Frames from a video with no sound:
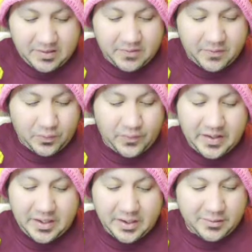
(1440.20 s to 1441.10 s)
a full
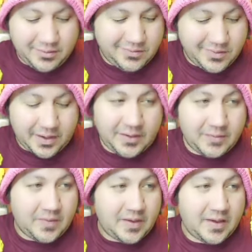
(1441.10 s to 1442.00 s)
video.
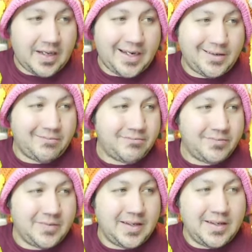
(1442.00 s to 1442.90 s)
And
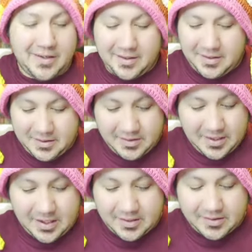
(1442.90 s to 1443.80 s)
they
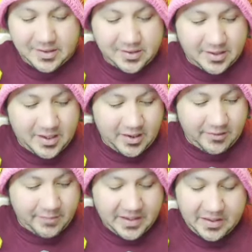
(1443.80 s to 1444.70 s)
honestly took care
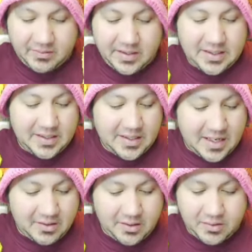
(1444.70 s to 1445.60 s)
of me. They did
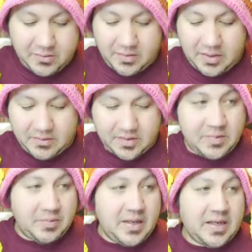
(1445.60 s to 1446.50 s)
not know I was going
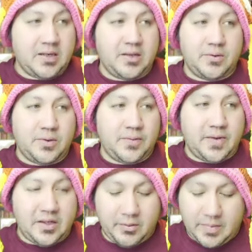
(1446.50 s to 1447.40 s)
to be making a YouTube
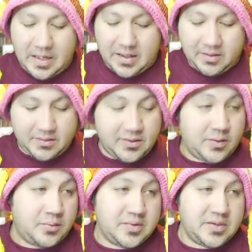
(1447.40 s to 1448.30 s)
video about it, so
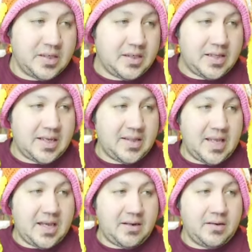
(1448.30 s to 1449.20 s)
it was nothing like
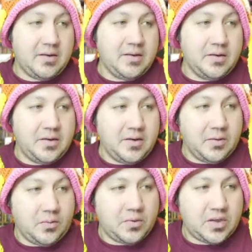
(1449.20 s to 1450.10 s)
that.
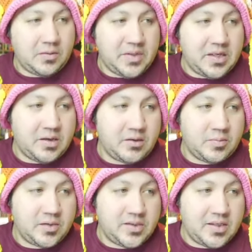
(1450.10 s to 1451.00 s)
Wanted to be
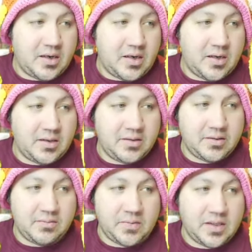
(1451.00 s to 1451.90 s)
100%
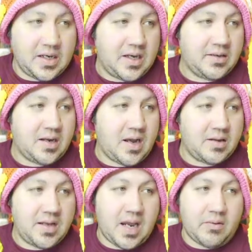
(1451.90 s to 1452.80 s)
honest. Got into
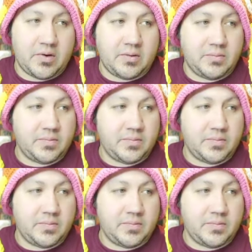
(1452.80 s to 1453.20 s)
contact with them.